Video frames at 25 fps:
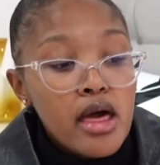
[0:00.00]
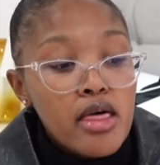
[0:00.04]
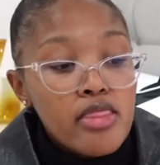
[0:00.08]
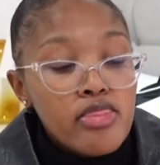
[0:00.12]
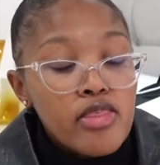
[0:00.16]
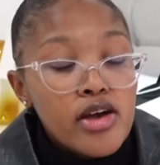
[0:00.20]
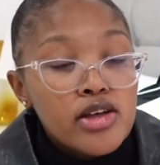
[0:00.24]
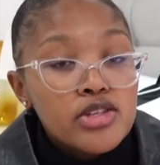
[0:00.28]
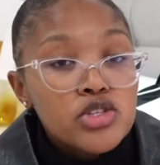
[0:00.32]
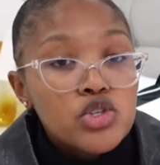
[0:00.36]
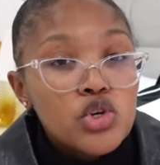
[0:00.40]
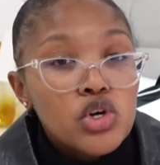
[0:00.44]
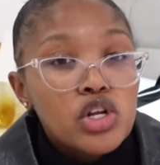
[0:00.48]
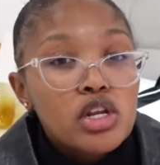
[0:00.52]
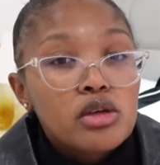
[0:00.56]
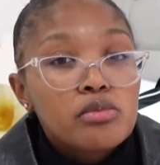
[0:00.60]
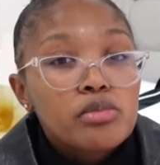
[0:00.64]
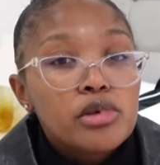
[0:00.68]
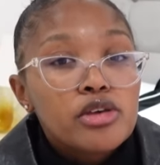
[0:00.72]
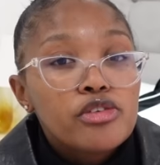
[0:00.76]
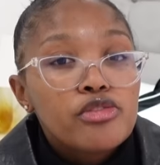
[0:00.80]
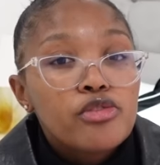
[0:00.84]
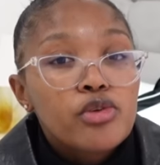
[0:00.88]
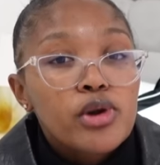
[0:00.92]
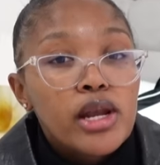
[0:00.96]
that's going to
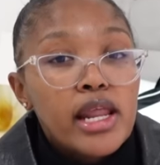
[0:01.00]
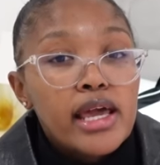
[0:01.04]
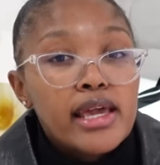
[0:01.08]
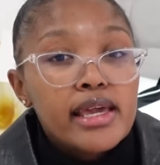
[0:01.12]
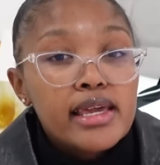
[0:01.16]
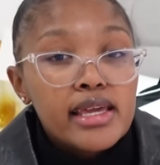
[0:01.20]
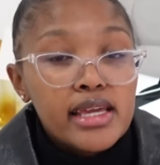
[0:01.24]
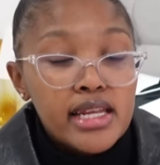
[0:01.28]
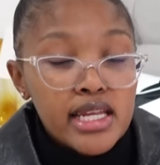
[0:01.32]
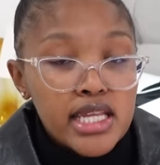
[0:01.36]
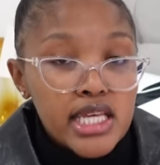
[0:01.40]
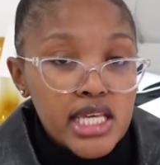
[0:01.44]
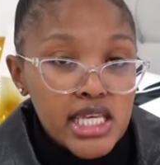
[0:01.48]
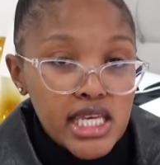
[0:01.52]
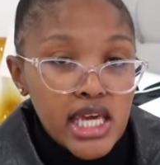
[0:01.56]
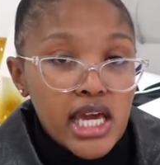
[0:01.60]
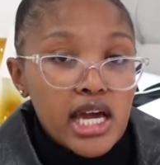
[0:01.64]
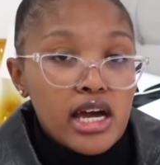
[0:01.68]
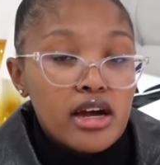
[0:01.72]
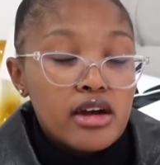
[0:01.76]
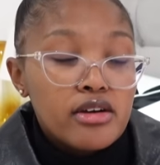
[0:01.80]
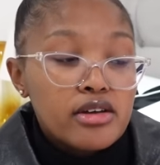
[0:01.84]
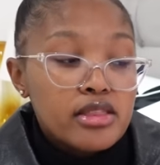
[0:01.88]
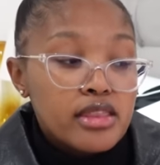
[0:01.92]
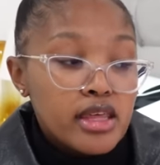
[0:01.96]
be for like in
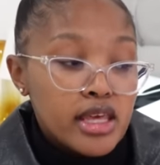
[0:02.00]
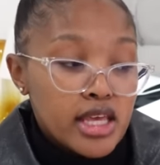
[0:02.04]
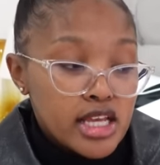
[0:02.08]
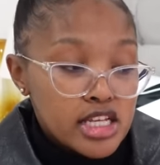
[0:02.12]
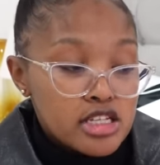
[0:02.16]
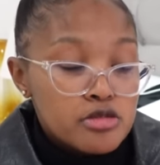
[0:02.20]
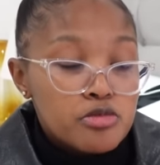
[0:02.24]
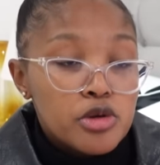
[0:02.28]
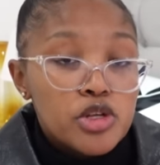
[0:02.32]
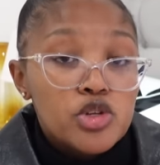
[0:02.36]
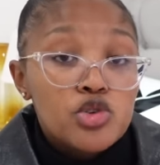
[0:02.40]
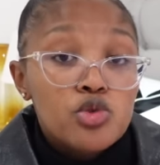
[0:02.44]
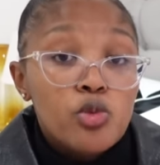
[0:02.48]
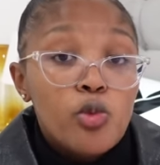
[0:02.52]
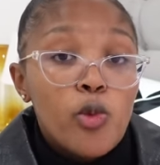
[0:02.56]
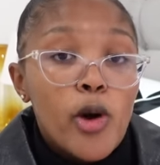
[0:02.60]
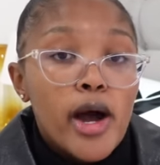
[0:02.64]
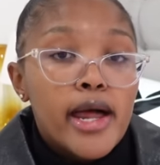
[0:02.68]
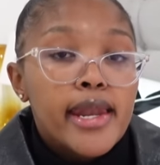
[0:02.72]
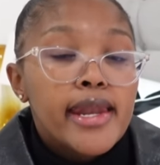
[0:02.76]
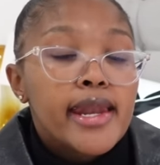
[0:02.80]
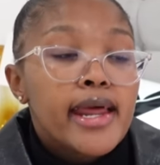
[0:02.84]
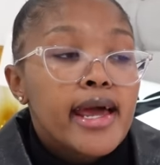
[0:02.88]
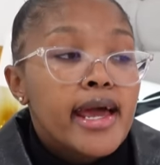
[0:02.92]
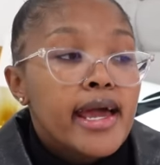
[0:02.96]
here the guest bedroom
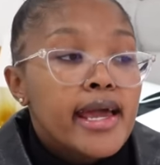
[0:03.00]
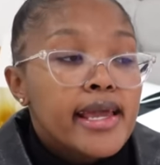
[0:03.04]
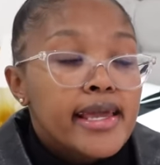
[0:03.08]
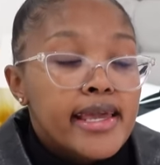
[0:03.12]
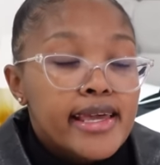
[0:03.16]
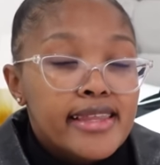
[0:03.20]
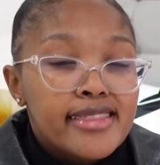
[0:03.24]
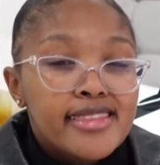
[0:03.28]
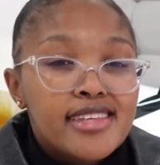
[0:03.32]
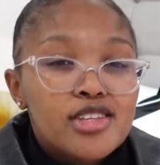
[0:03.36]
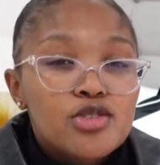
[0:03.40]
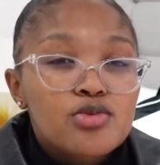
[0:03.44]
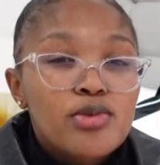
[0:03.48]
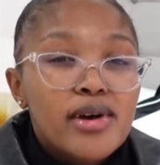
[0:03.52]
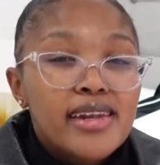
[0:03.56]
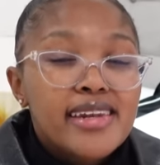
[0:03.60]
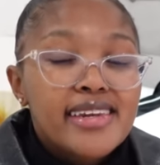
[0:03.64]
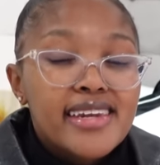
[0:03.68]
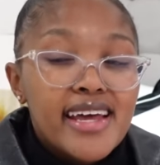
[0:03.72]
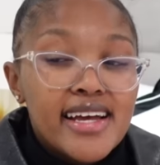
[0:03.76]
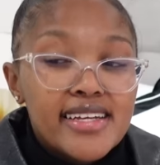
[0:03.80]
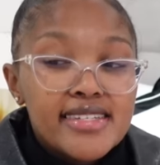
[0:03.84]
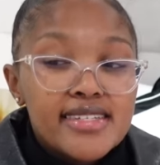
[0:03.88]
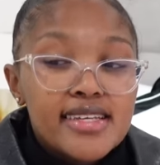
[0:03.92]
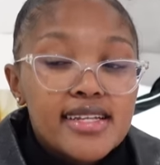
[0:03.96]
one get this one
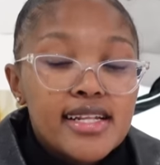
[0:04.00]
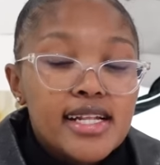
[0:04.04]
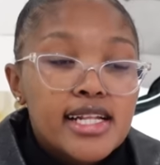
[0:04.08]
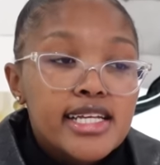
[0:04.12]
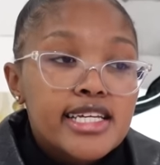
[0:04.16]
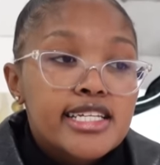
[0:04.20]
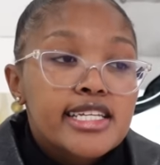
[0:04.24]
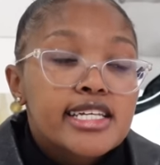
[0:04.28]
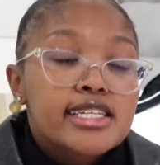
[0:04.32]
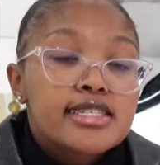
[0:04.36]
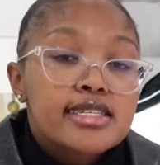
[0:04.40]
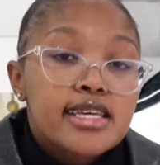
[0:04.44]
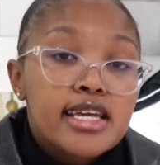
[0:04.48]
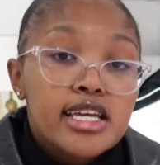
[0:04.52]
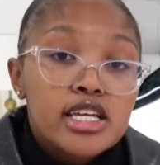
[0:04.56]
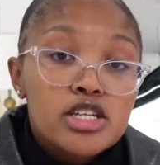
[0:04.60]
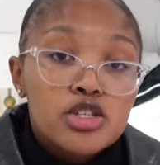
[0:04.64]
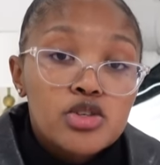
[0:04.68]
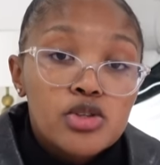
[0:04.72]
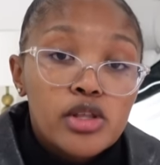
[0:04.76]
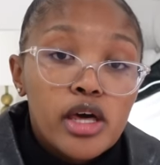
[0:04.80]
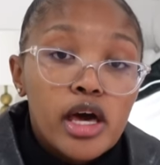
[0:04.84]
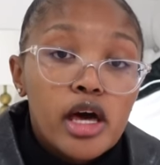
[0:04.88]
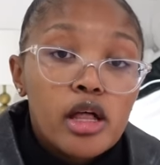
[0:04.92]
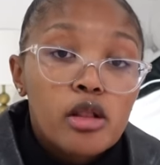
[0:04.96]
nice and clean and take it
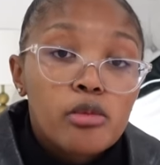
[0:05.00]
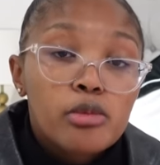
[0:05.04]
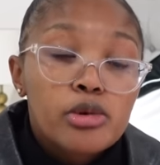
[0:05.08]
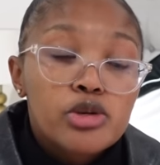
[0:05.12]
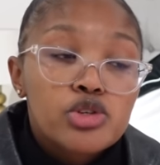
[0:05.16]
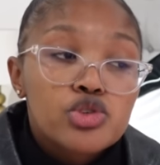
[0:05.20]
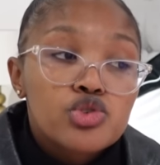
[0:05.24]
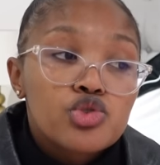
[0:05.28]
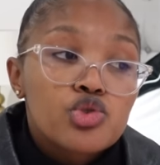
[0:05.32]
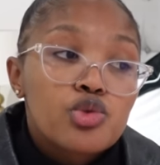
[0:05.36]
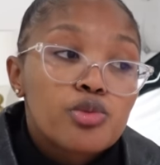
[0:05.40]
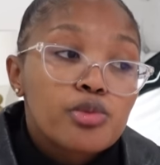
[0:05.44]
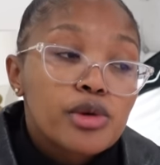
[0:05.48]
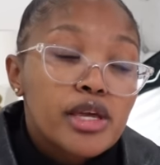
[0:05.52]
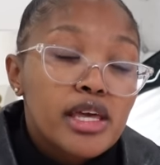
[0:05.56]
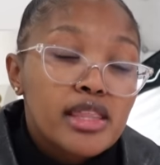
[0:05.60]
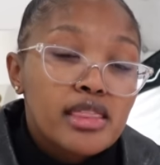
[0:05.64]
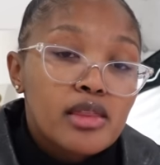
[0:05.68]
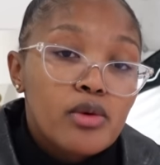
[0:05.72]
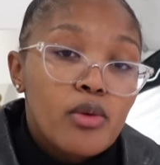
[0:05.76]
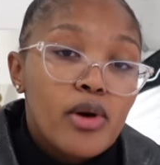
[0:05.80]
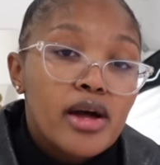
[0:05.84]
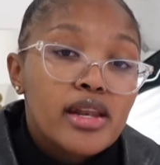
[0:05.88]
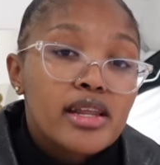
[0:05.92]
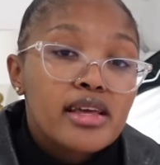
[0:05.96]
to the helper's room get
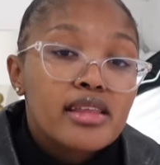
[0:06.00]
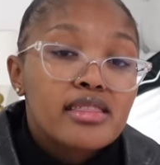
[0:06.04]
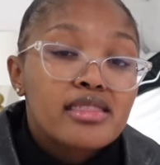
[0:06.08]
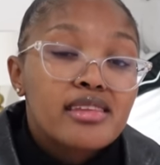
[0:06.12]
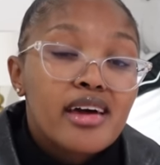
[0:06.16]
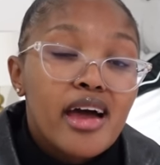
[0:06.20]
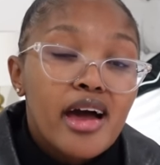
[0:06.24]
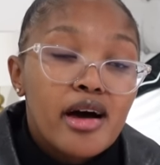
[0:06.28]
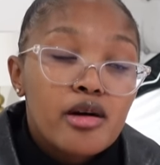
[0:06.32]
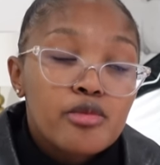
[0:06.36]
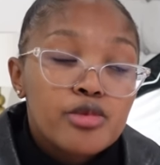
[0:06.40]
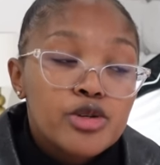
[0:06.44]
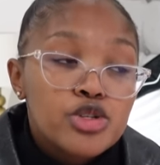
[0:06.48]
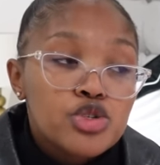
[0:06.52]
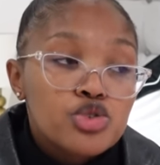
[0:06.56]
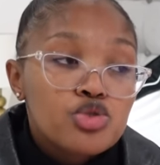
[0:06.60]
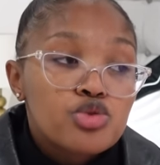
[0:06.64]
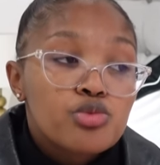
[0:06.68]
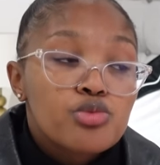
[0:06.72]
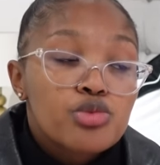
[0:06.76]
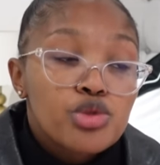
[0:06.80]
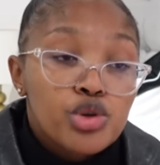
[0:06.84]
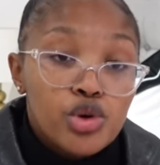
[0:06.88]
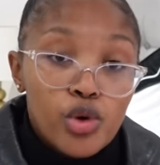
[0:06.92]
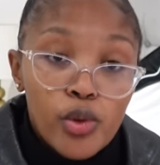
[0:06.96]
the one in the helper's room
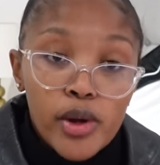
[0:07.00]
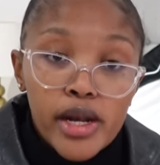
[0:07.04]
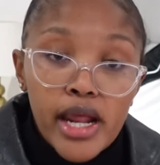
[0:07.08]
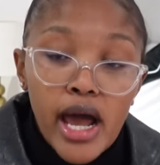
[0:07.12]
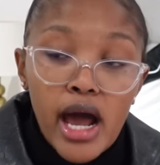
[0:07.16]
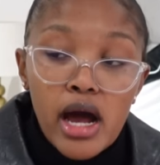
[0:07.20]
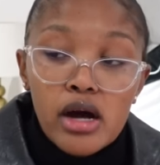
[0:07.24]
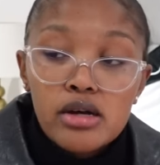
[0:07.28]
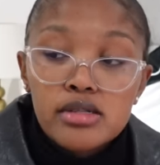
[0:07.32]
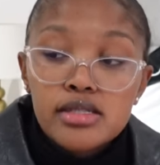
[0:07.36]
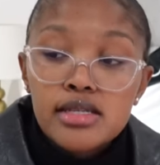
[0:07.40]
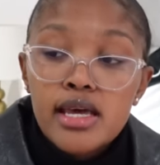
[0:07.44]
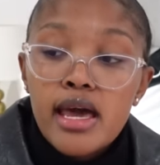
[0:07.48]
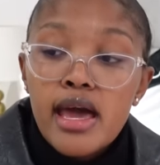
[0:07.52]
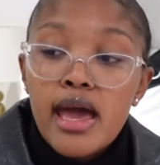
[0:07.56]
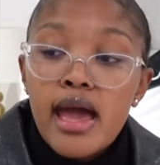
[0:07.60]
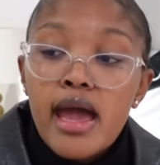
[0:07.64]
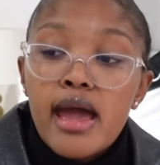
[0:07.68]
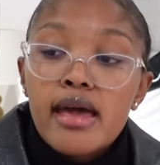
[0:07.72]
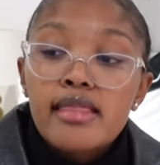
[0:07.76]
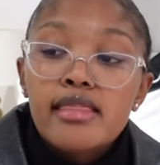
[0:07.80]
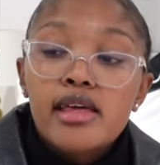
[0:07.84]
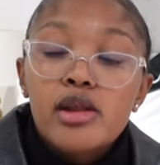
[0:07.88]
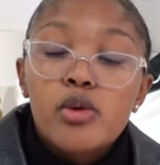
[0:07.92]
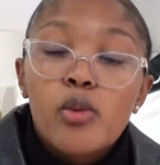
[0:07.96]
throw it out
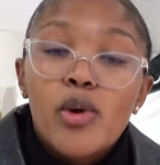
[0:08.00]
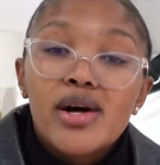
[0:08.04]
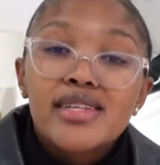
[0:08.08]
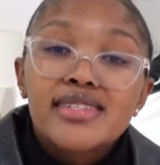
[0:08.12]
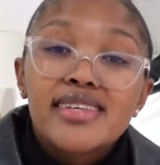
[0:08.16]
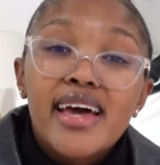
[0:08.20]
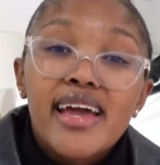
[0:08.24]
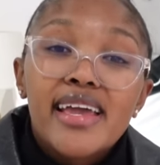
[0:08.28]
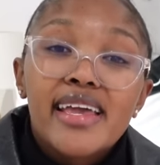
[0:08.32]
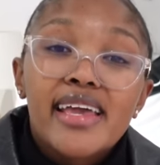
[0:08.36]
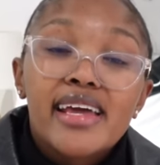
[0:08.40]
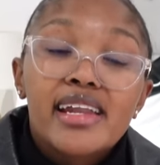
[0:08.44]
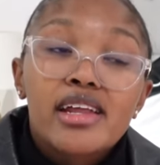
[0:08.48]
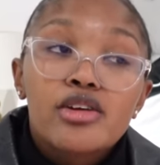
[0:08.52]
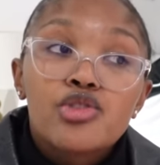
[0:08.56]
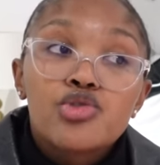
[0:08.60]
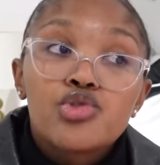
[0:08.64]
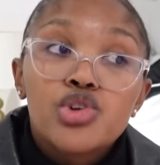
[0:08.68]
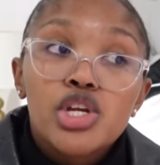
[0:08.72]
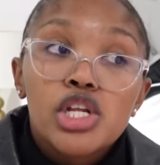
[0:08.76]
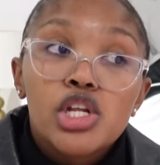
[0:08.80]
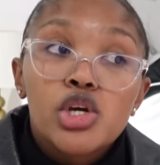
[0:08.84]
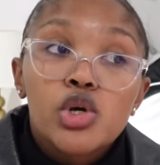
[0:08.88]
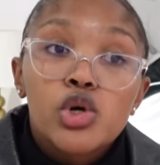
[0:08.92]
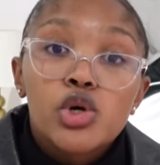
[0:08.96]
and then once i get a
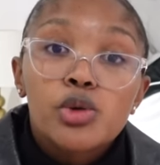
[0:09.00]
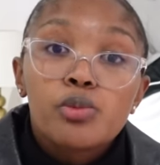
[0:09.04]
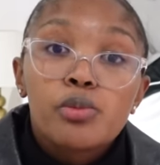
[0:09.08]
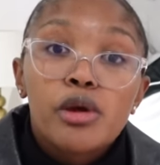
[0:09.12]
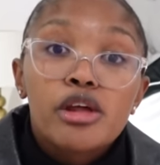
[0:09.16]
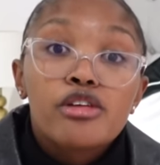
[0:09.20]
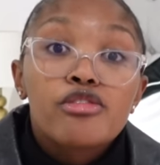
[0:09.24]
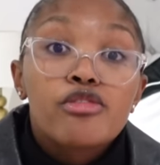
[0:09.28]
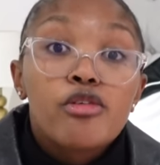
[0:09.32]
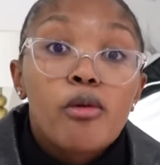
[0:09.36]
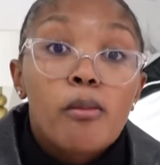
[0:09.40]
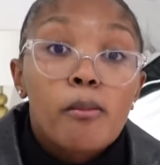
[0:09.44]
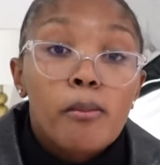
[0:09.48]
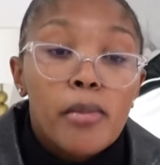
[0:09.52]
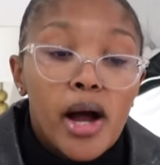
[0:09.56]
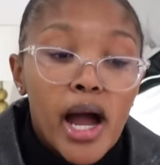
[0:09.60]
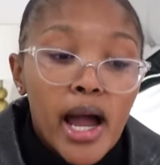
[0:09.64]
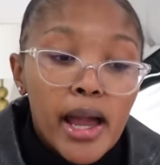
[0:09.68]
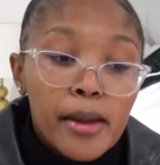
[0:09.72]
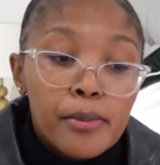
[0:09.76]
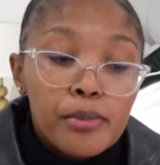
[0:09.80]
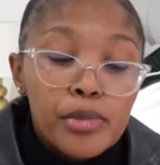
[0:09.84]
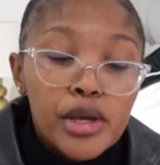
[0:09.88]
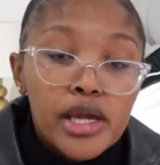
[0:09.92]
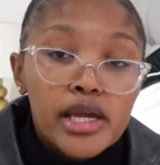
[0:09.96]
really good bed for
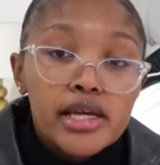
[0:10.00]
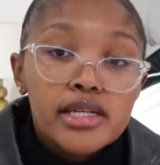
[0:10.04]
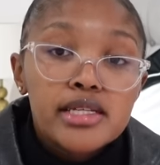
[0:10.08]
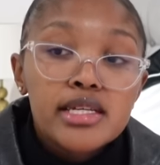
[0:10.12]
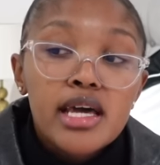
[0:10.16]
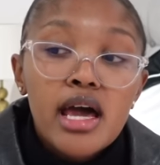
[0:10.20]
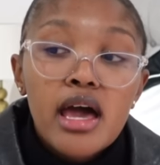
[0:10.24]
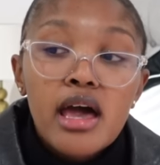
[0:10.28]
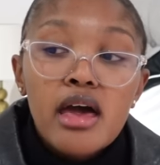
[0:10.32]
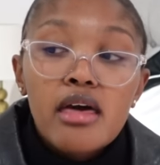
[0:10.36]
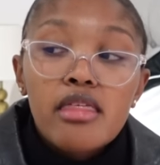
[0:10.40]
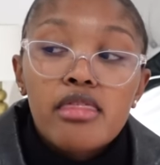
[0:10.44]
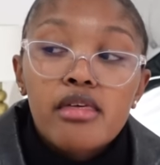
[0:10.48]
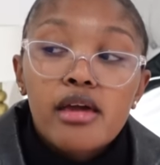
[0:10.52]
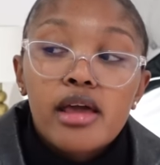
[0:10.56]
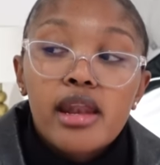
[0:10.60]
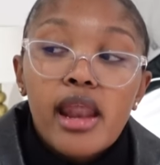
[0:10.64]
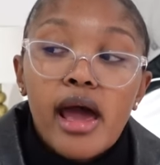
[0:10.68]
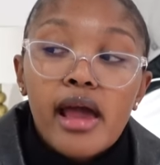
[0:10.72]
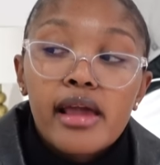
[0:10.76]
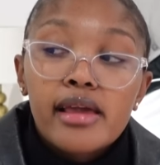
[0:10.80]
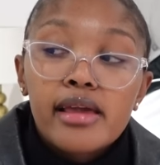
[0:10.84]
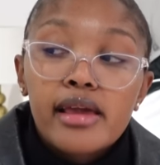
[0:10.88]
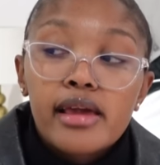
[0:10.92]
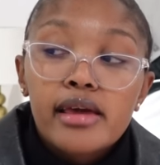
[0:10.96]
my bed then
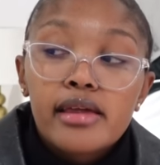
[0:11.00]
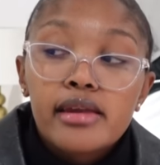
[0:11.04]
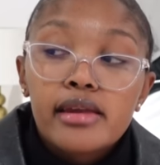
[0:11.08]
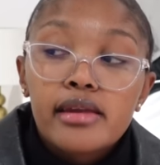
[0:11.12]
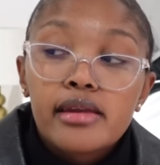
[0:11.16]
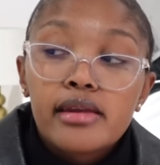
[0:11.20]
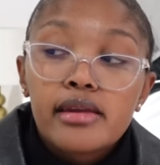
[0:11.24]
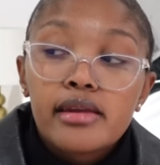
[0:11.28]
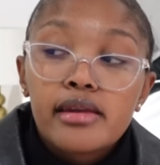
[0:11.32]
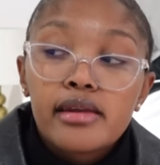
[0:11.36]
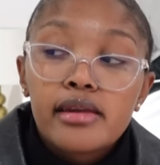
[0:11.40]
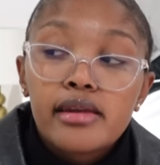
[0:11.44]
i can